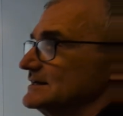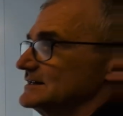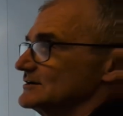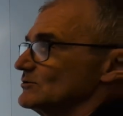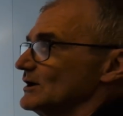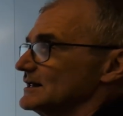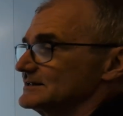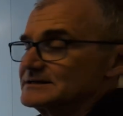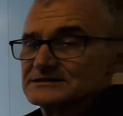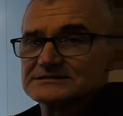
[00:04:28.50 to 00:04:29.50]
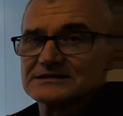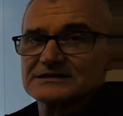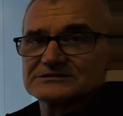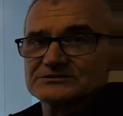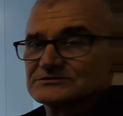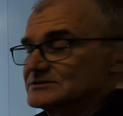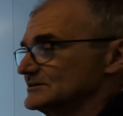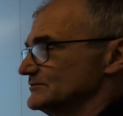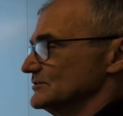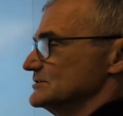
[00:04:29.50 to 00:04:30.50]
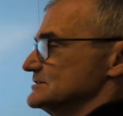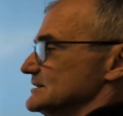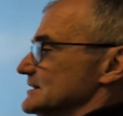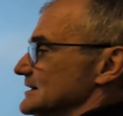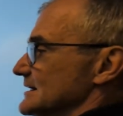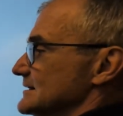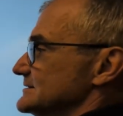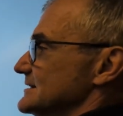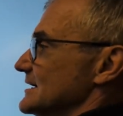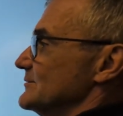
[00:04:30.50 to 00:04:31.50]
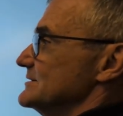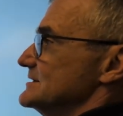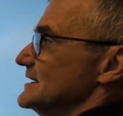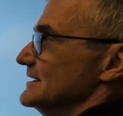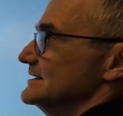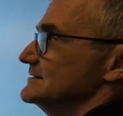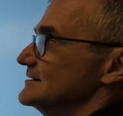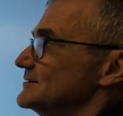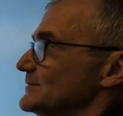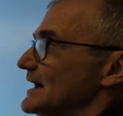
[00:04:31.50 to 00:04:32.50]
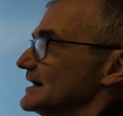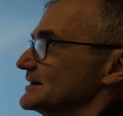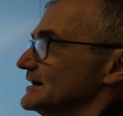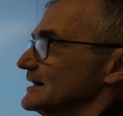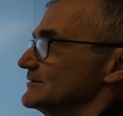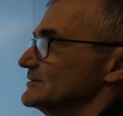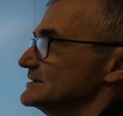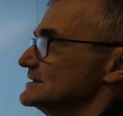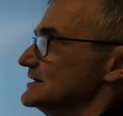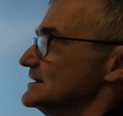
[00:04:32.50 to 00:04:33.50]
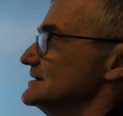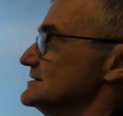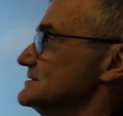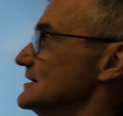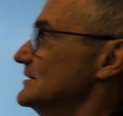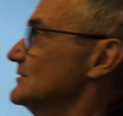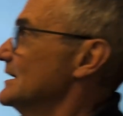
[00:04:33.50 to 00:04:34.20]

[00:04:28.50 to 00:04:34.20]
inequalities. So it's a conversion of the English language into the math language. So